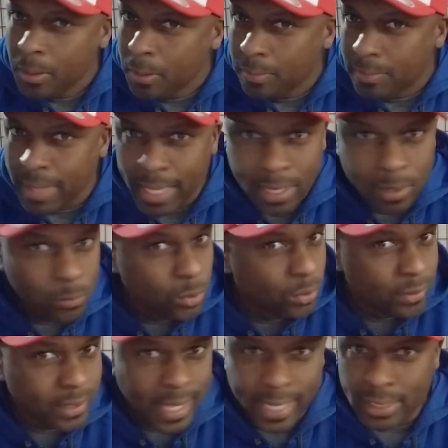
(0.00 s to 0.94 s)
They will
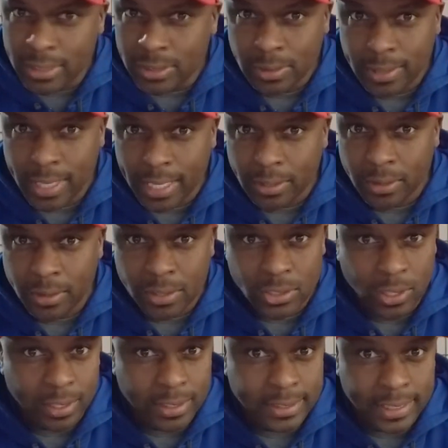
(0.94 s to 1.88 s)
not do that. You can
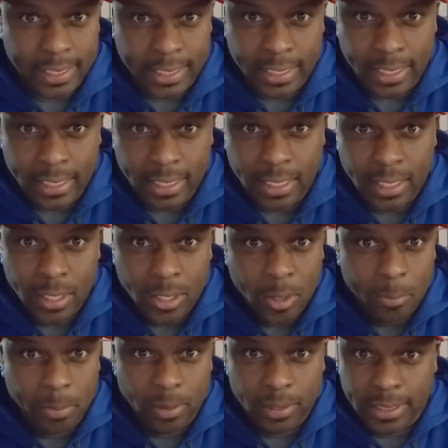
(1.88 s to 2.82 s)
talk to any
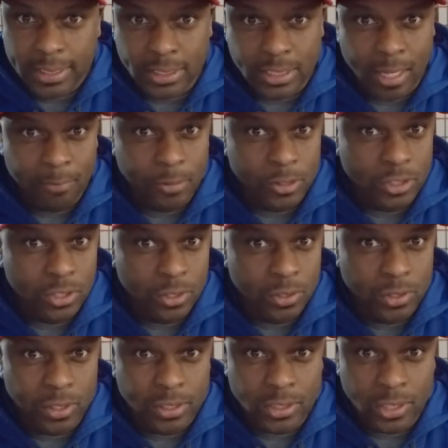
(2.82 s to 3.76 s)
police officer.
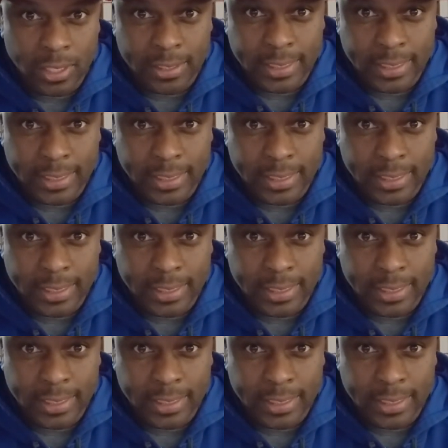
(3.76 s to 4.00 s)
You can talk